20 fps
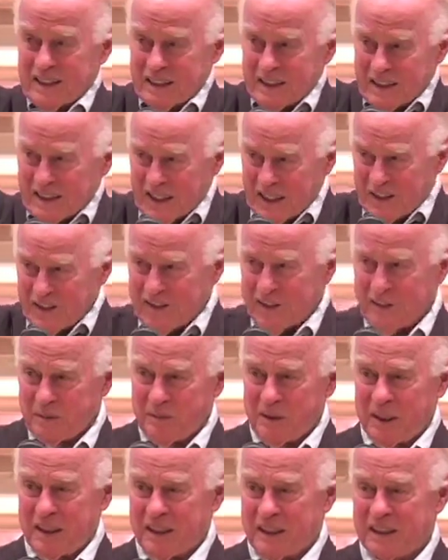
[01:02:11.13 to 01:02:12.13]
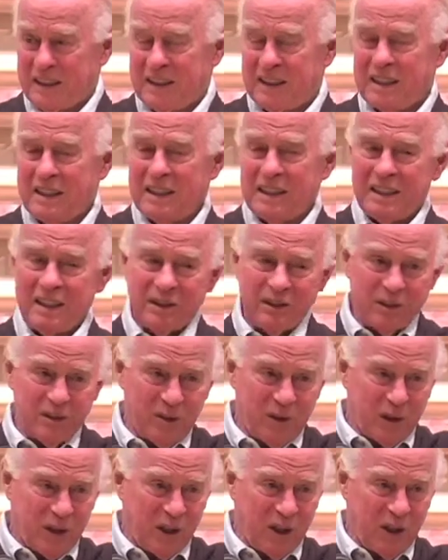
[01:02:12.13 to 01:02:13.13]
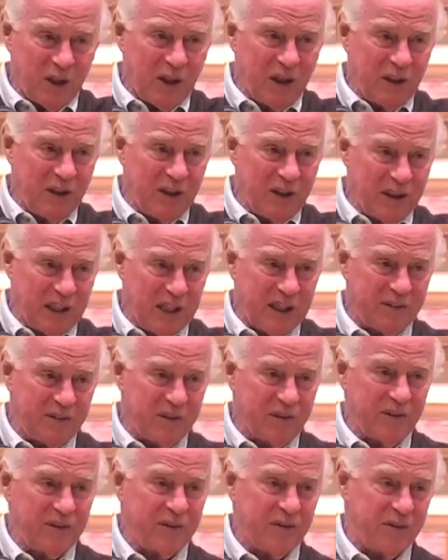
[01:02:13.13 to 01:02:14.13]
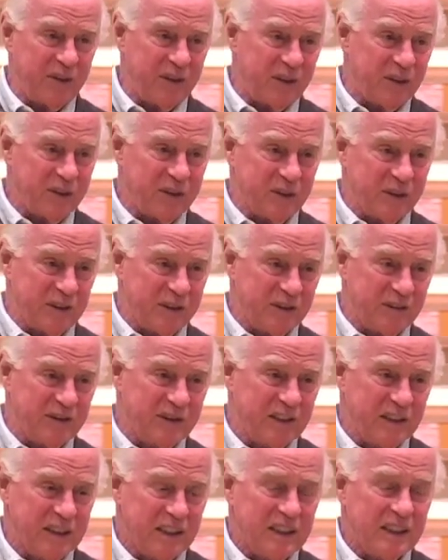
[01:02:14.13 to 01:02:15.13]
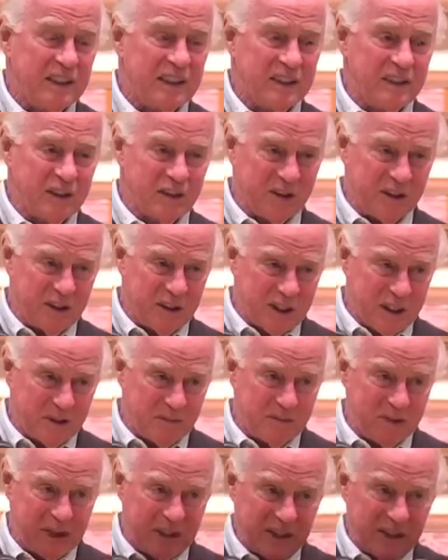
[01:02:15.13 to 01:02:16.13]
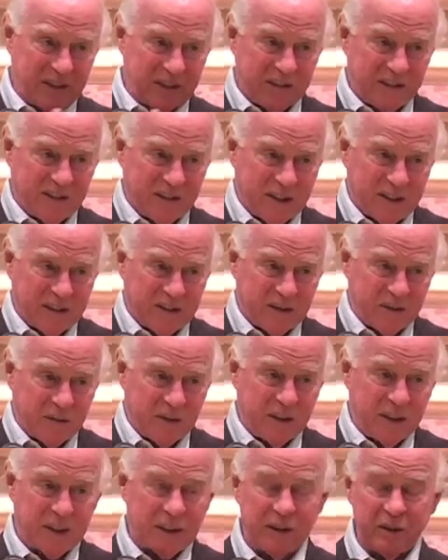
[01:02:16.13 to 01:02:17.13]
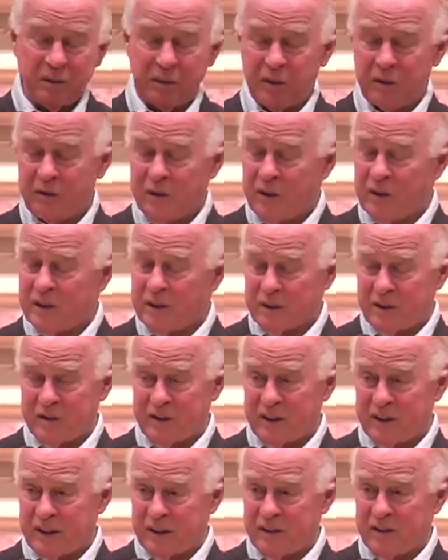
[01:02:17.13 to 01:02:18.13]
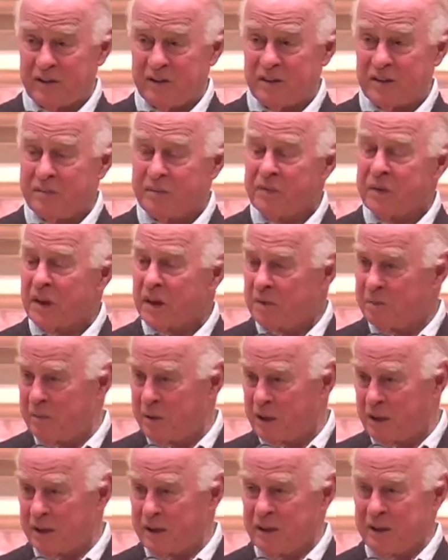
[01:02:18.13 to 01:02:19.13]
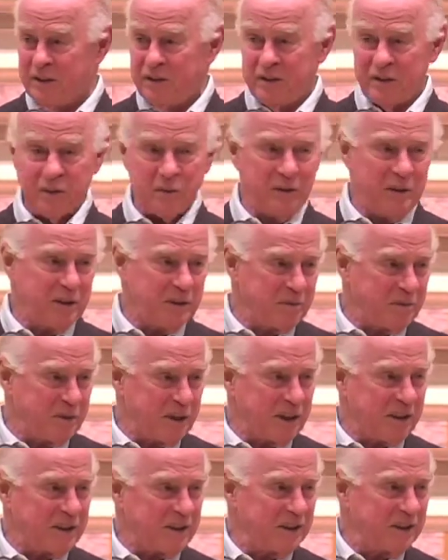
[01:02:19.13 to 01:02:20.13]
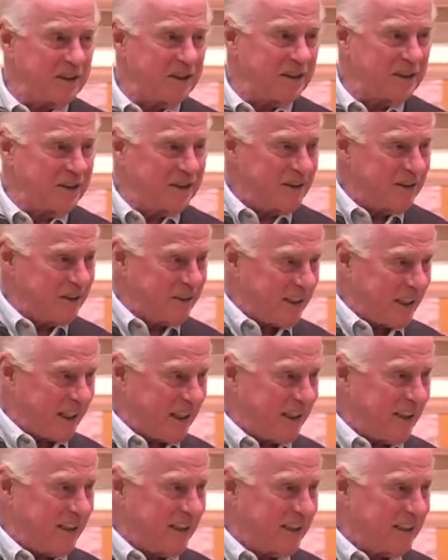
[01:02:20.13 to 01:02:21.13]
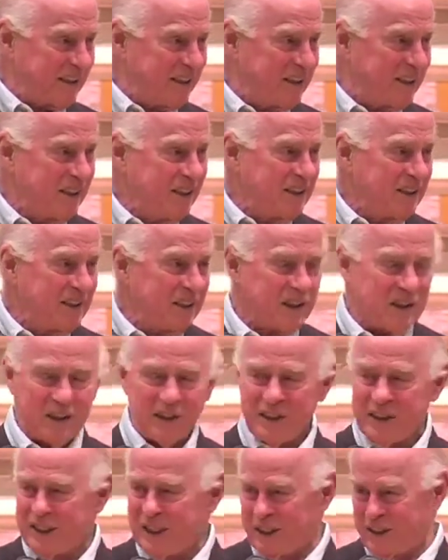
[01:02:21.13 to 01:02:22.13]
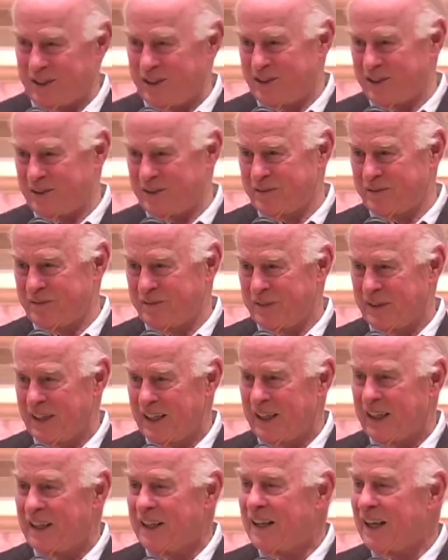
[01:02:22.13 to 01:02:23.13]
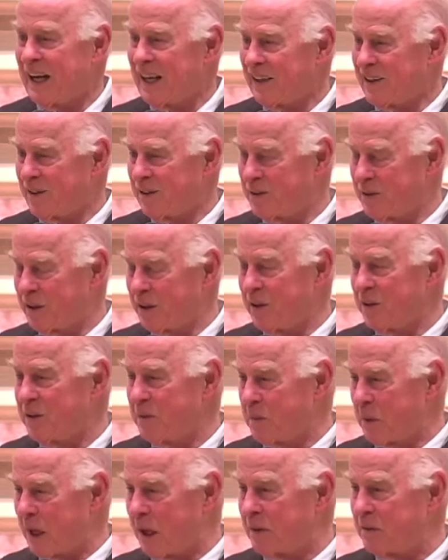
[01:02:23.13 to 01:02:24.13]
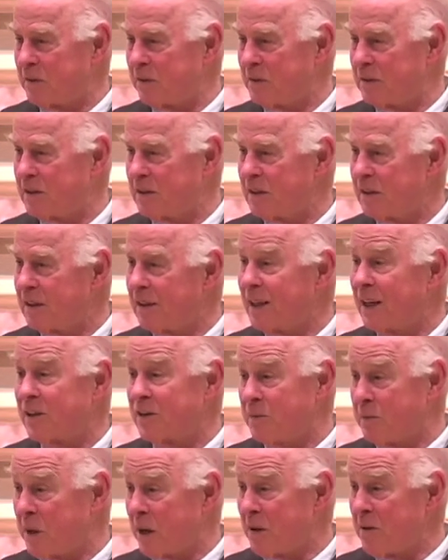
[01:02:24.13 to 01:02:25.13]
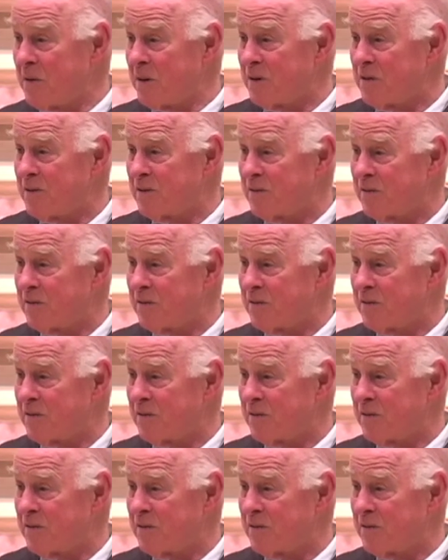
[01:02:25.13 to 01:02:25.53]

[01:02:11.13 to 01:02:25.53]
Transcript: consummated through all the levels of intercourse until you come together sexually, and the result of it is Billy and Jimmy and Marilyn and Katie and all the kids. That's what it's about. That's marriage.